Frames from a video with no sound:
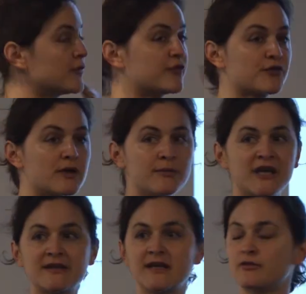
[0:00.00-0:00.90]
the three
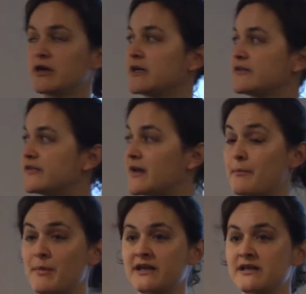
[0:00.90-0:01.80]
main areas that
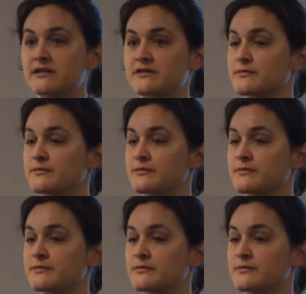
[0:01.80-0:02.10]
may need